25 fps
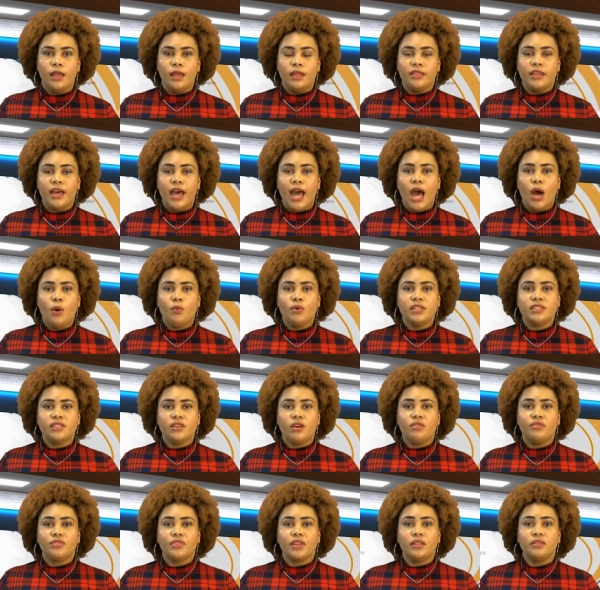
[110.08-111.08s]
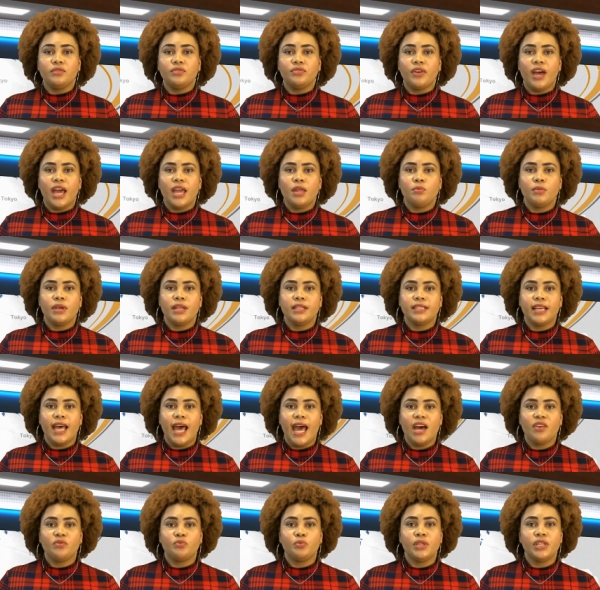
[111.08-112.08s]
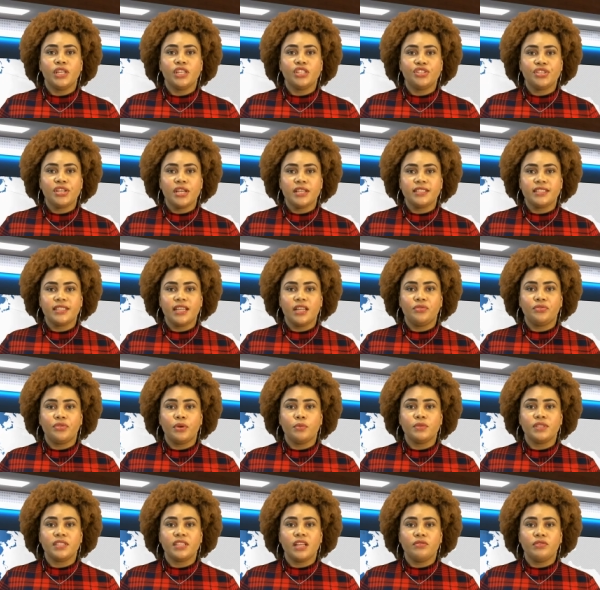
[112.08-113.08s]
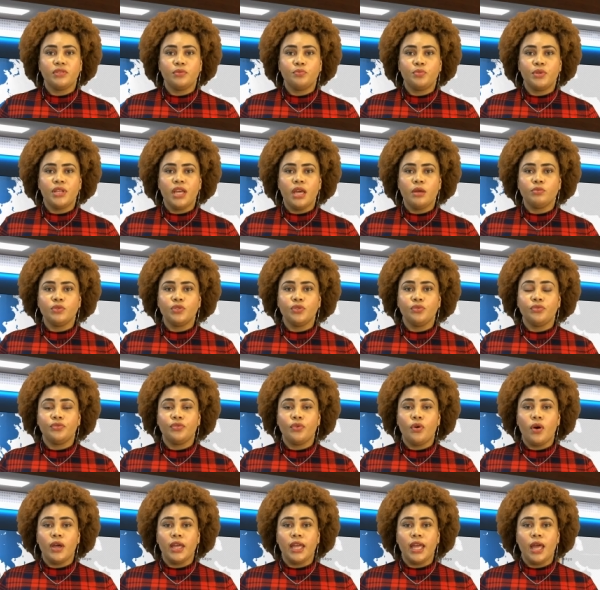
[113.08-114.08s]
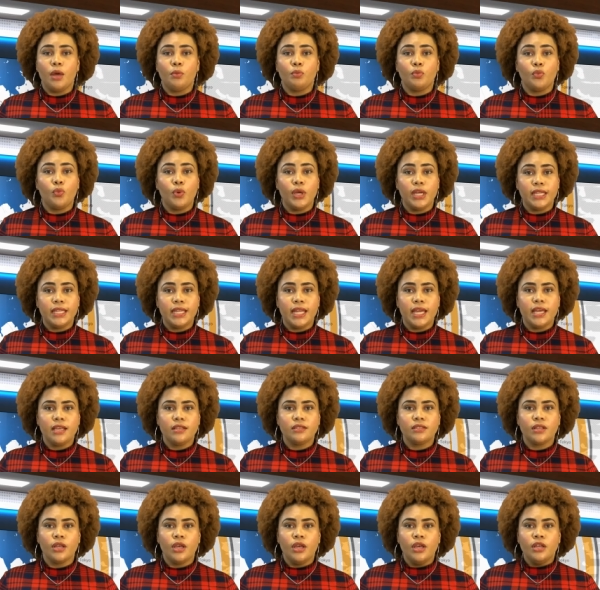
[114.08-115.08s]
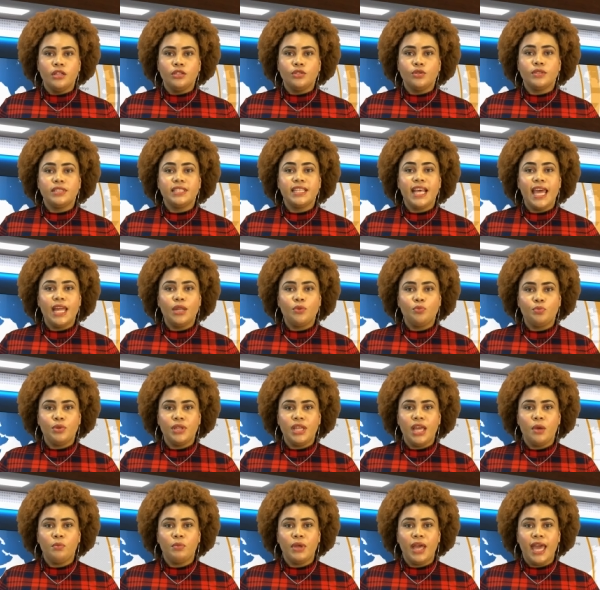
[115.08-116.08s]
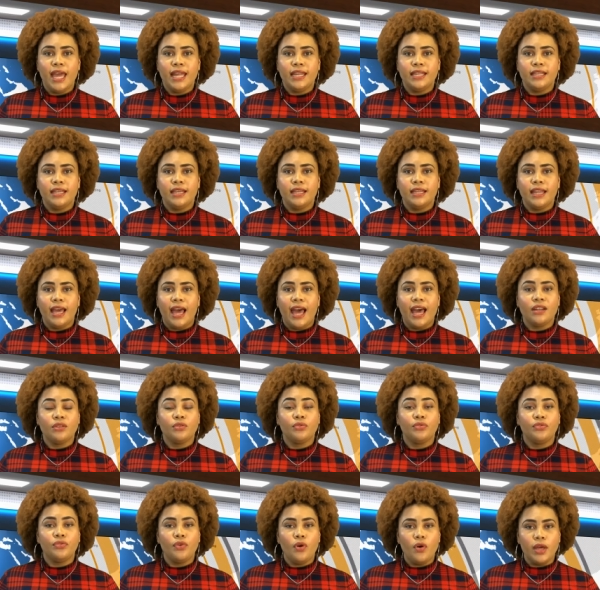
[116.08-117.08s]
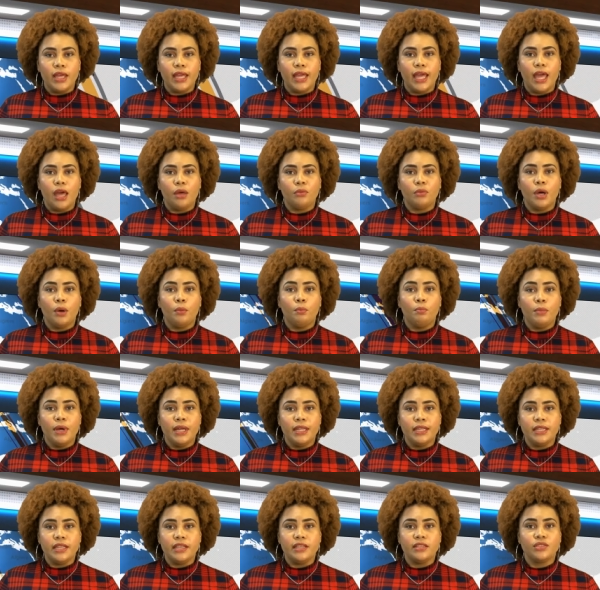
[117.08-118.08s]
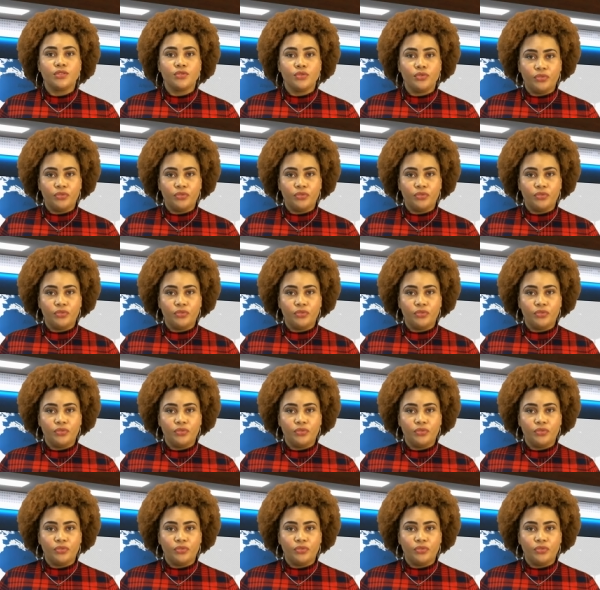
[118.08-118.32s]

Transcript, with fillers: The hours of confinement have been adjusted from 7 p.m. to 4 a.m. weekdays to 10 p.m. ending at 4 a.m. Mondays to